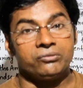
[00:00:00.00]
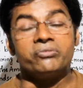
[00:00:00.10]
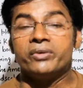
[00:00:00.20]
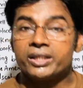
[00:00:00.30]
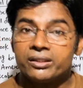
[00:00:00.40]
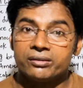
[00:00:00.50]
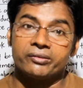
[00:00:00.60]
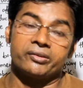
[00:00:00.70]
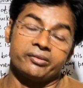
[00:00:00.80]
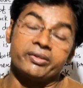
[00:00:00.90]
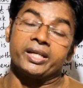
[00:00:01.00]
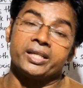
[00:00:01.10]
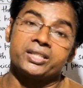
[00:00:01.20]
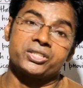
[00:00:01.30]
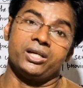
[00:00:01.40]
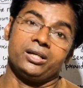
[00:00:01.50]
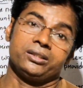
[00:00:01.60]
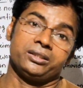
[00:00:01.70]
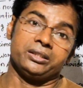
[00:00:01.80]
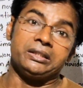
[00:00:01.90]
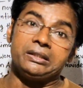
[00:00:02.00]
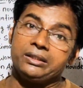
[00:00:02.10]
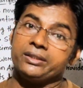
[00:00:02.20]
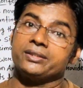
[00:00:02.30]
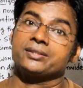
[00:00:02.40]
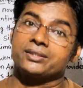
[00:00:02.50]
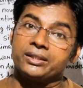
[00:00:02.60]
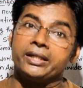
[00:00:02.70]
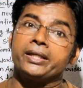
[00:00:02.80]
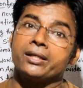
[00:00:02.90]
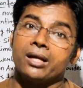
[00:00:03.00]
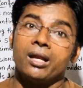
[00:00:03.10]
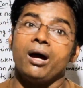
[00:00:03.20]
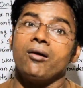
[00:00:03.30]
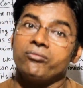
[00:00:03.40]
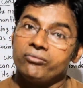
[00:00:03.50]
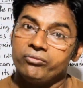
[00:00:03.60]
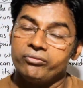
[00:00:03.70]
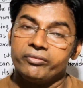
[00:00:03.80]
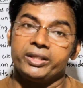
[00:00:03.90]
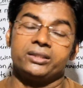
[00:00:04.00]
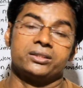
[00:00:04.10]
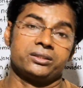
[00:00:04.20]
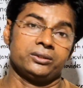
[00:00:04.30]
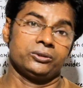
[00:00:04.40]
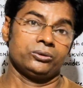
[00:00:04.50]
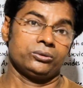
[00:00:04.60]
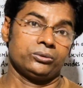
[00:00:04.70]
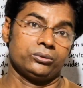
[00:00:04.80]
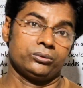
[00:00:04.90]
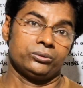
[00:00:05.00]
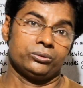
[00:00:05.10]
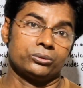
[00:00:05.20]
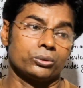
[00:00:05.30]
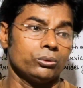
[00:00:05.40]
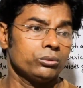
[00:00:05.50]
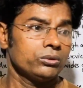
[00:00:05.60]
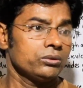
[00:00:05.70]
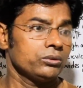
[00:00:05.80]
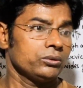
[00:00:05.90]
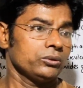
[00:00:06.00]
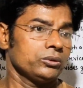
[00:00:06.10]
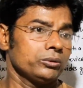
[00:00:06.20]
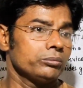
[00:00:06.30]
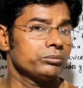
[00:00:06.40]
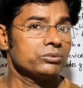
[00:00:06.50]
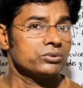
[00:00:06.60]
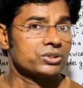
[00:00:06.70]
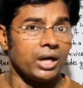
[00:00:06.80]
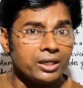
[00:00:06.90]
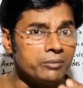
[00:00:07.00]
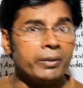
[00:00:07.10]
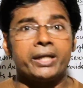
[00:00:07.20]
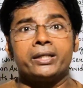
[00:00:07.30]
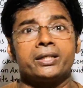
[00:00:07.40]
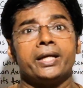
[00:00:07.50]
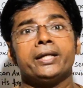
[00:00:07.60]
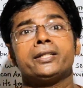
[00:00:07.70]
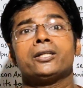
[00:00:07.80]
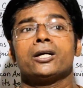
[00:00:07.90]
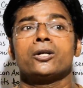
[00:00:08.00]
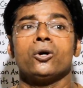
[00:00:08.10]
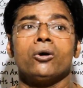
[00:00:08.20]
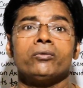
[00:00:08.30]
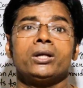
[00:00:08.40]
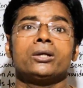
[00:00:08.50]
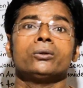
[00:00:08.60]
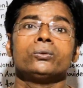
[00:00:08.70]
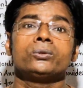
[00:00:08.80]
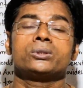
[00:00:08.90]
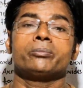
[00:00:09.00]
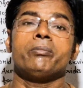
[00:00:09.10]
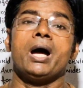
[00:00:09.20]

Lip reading: When Renata he is in love with. So time and again the novel goes